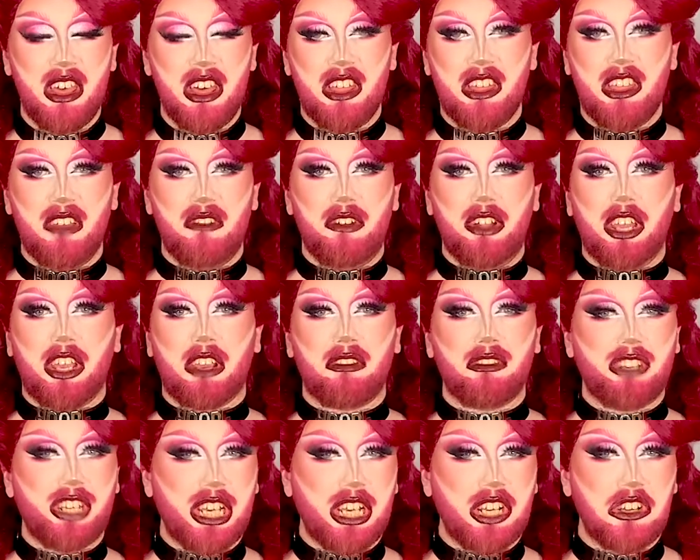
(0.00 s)
you really
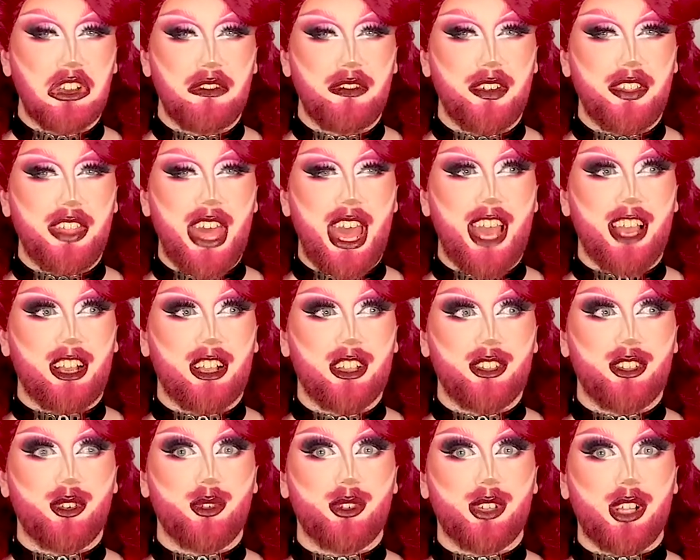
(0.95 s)
critiqued her for that, because
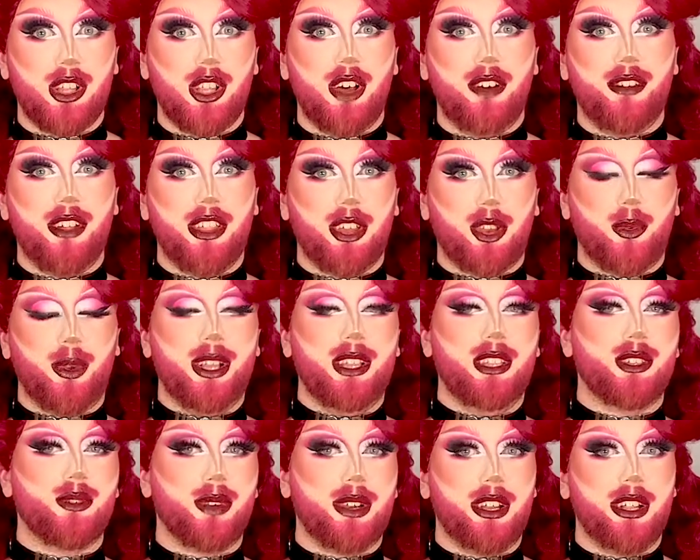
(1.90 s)
there was a lot of other
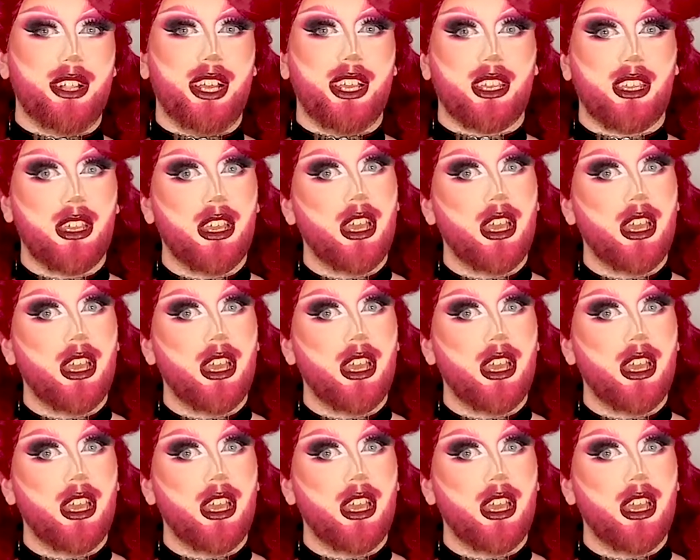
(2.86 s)
queens where you're like,